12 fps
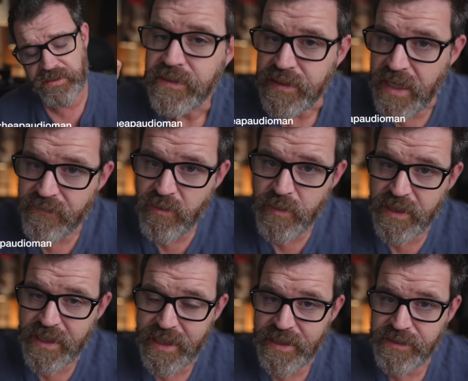It's never been
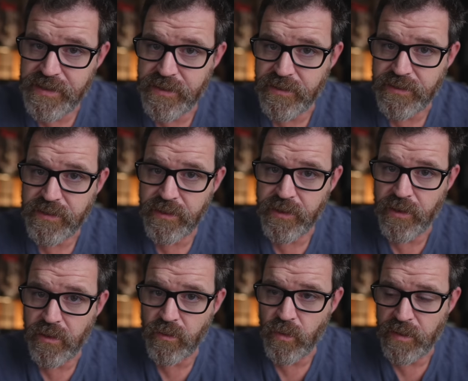easier to start your
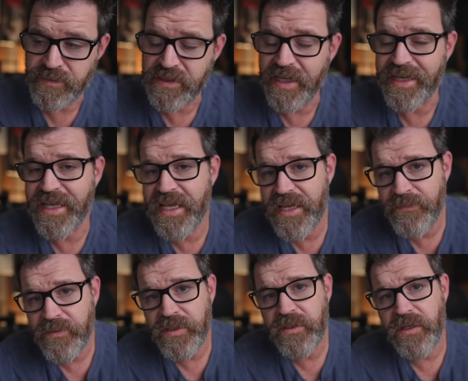own website,
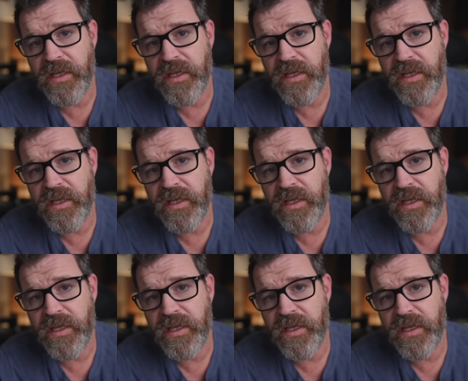even